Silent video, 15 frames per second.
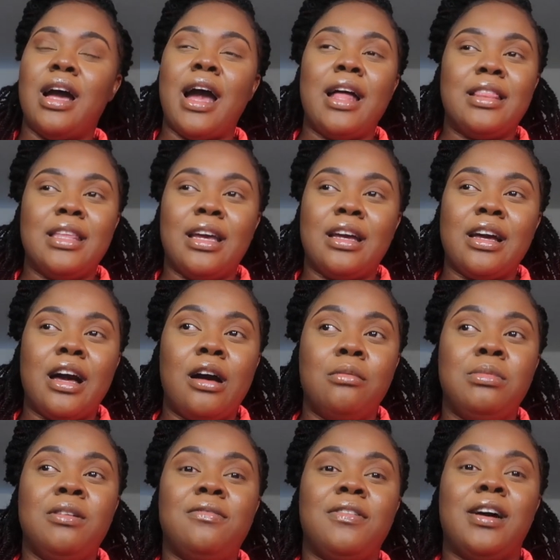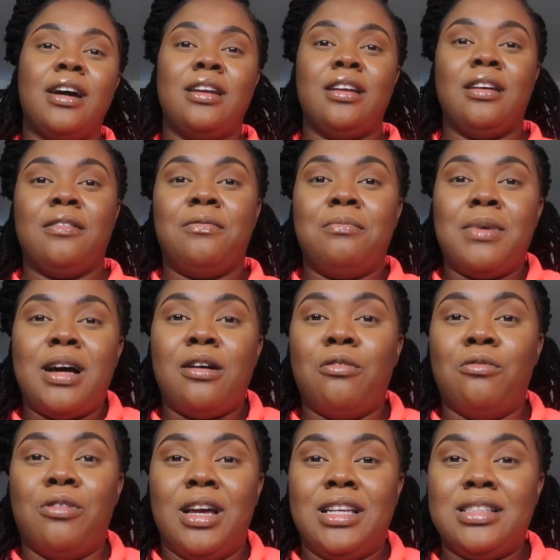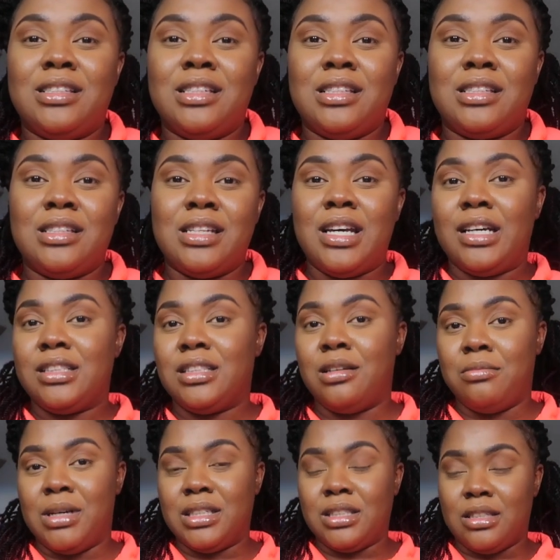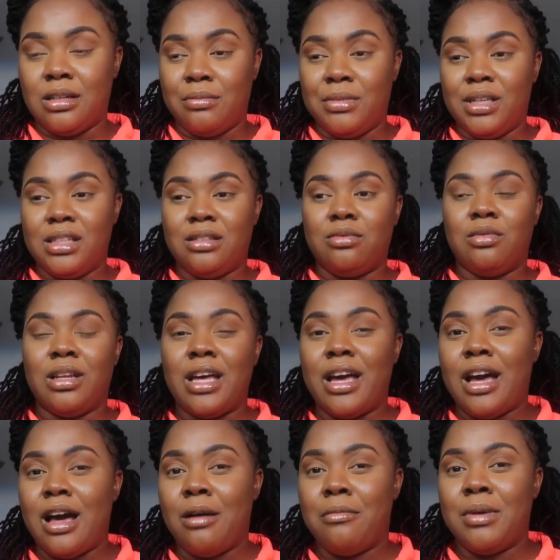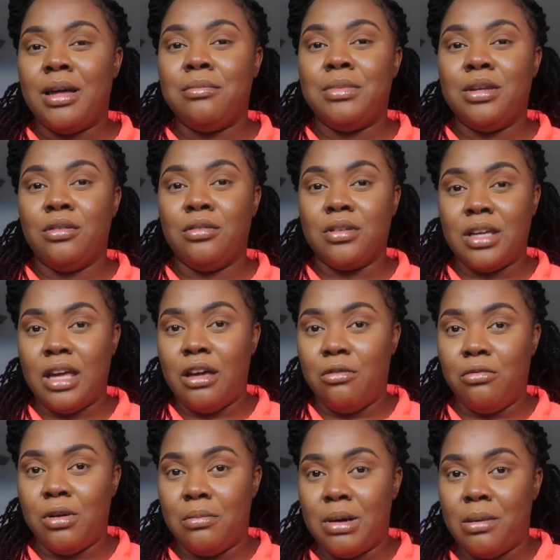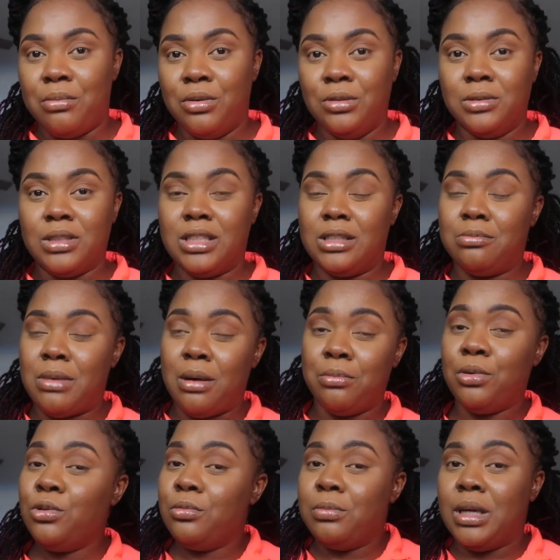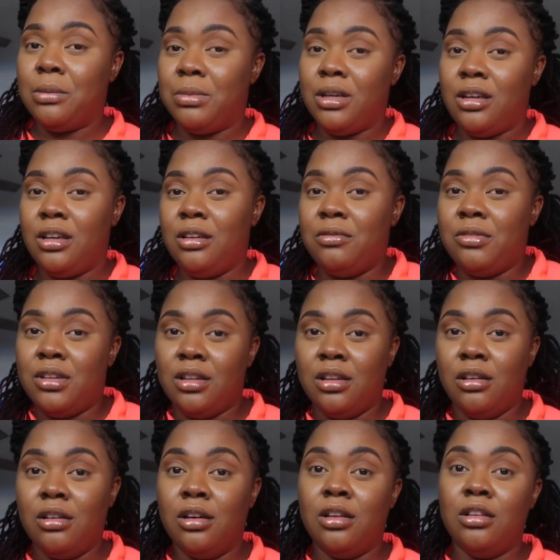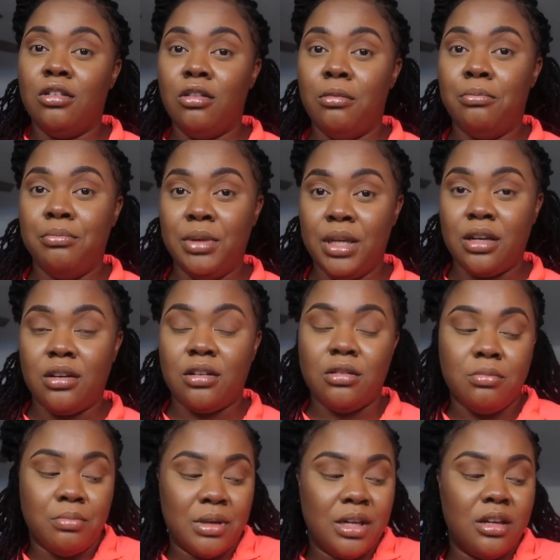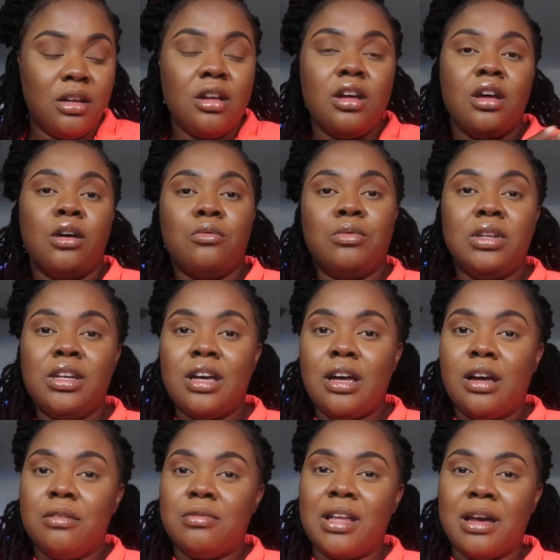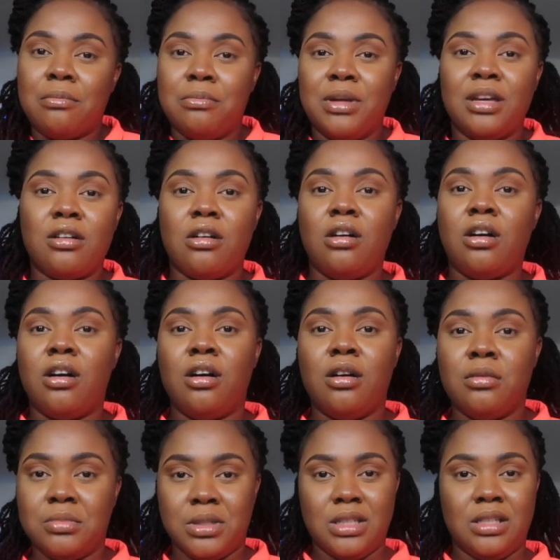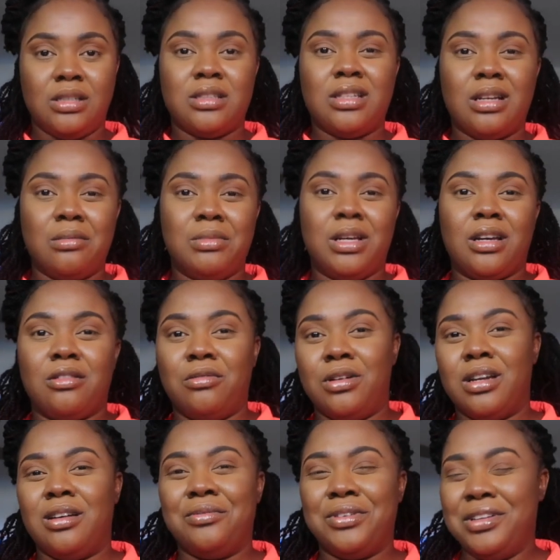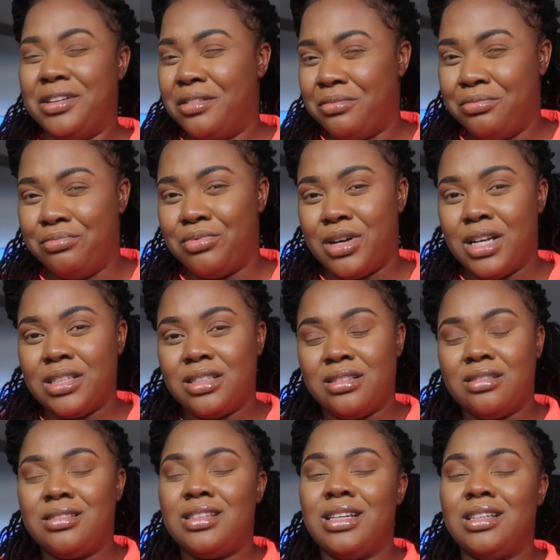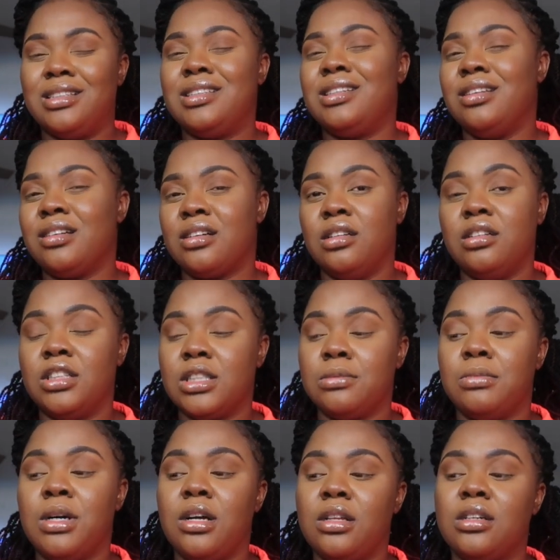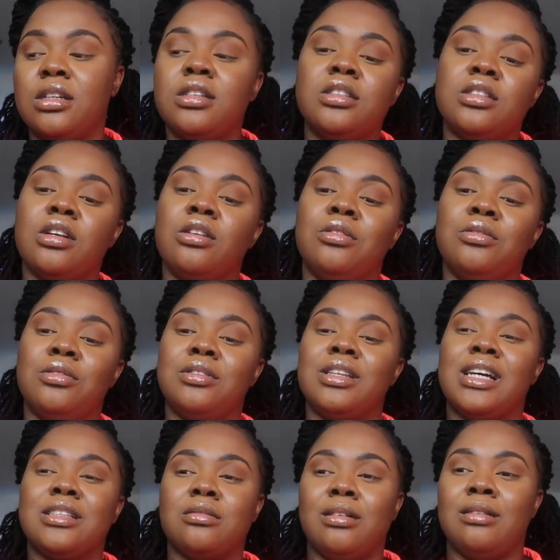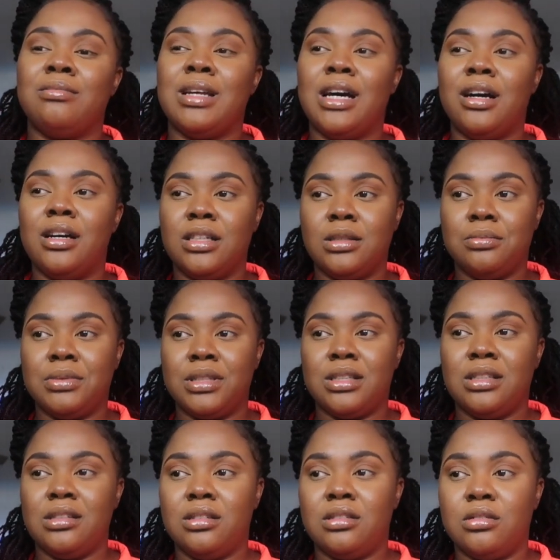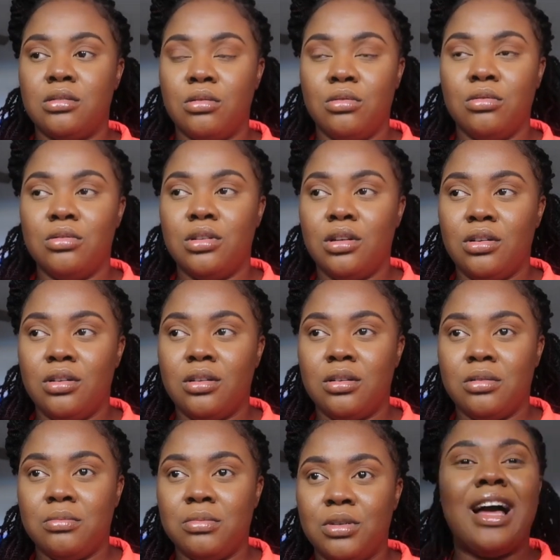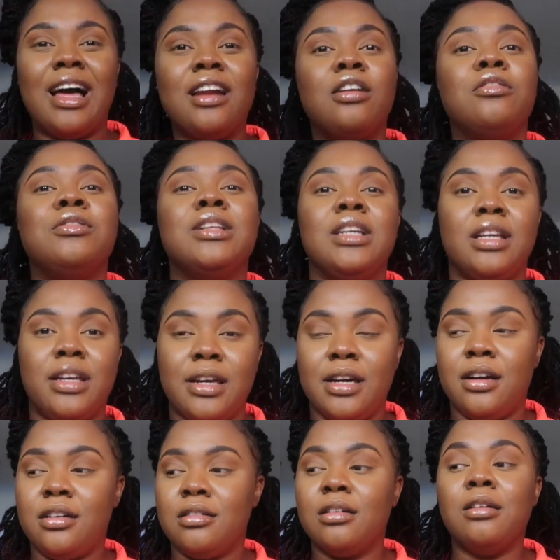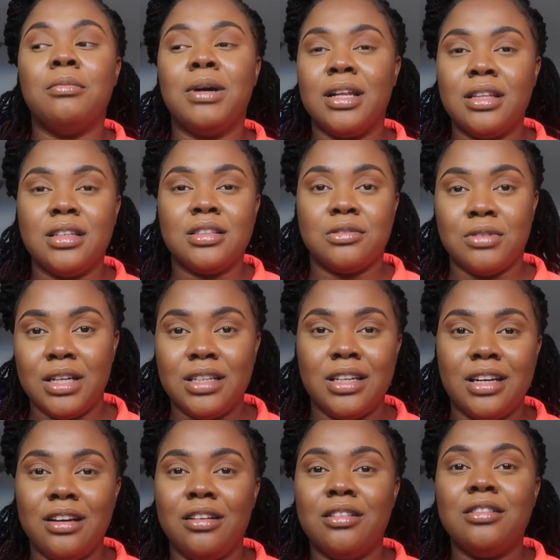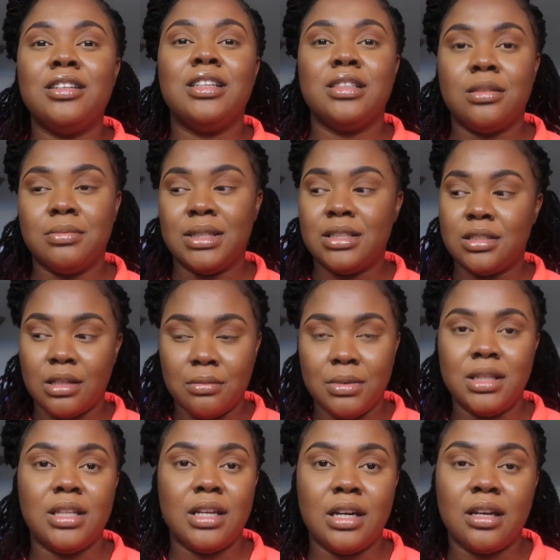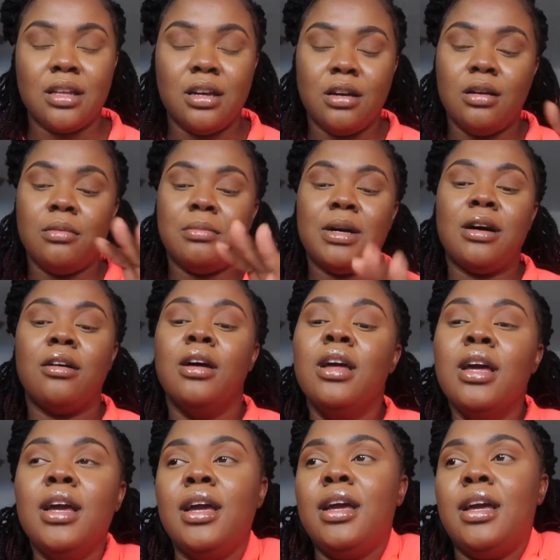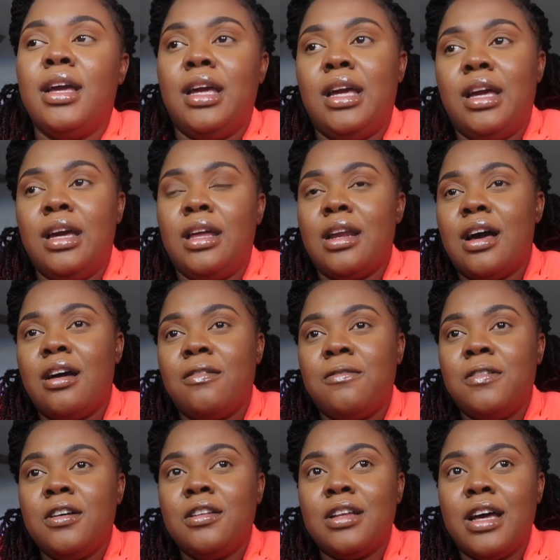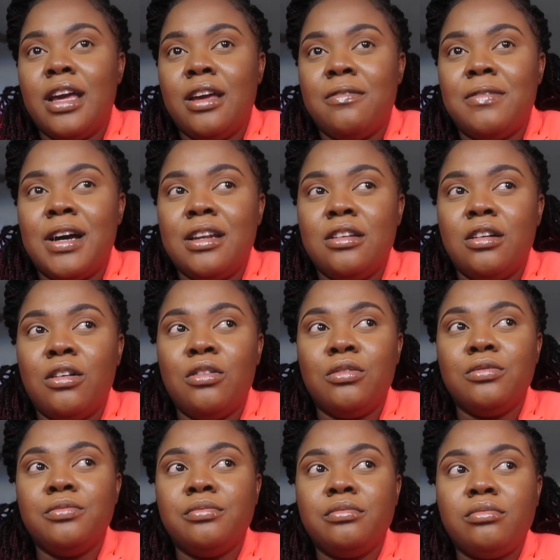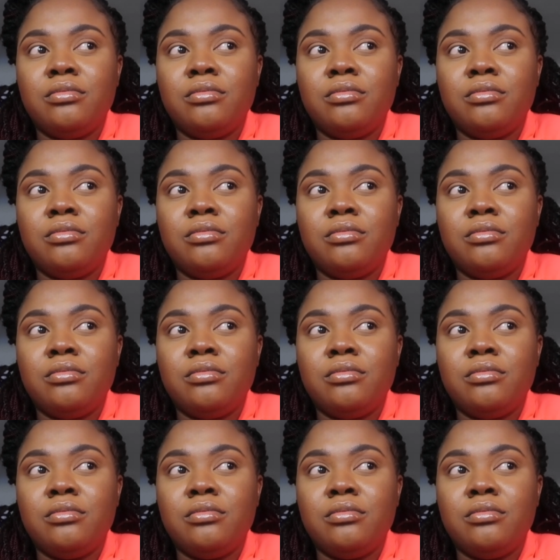I think I'll be fine. If my waist is snatched and my stomach is flat, I might be okay where my boobs is. My boob may be even look a little bigger, but when you have like big arms and stomach or whatever, your breasts tend to look a little smaller. So that's why I'm not one hundred percent percent sold on them. I don't really care about this right now. It's my stomach that I care about, and I feel like if I don't